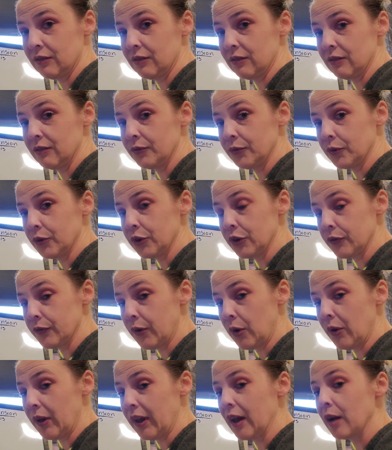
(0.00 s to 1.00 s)
for your
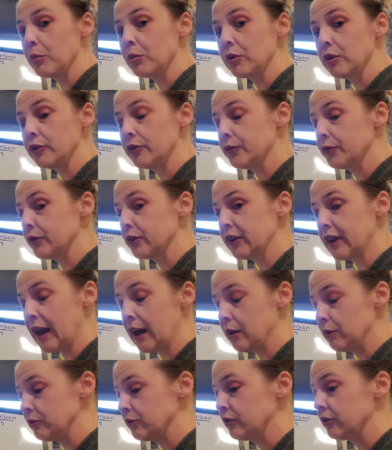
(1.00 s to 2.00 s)
vocab words, for
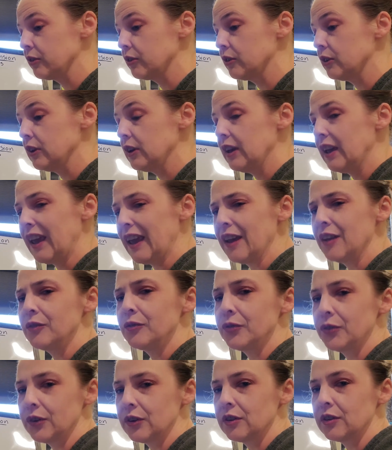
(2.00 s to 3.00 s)
nouns, and
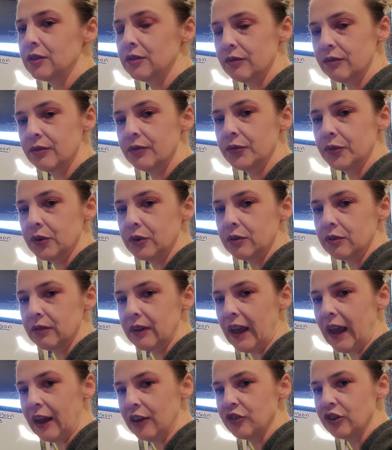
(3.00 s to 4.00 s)
for
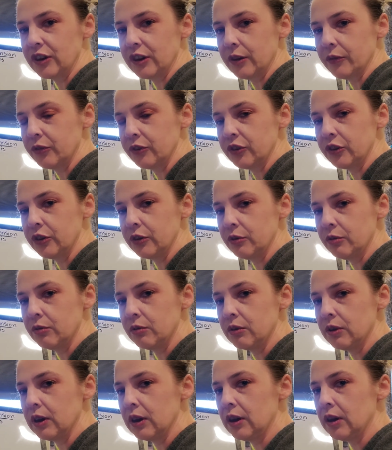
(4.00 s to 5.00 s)
adjectives too.
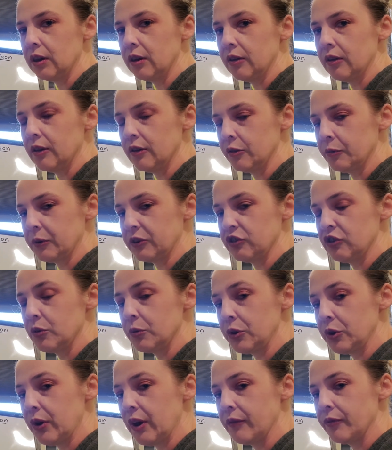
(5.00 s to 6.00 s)
Especially
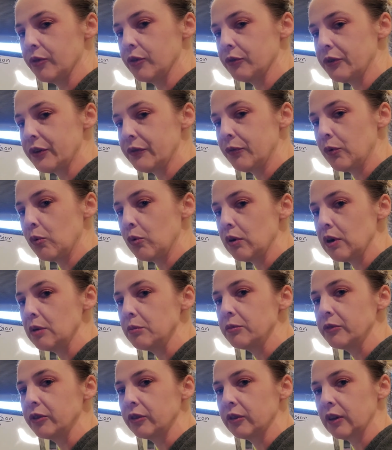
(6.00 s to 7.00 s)
when you have three
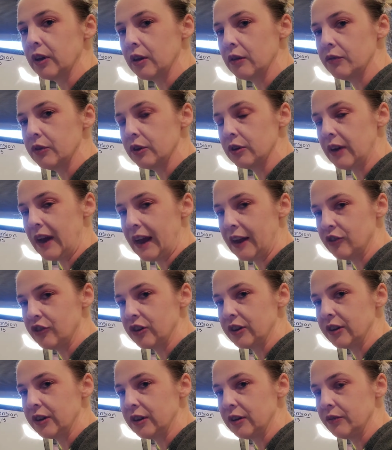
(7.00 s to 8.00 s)
forms of your
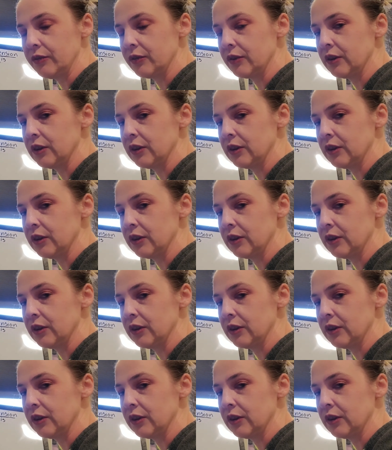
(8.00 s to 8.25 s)
adjective,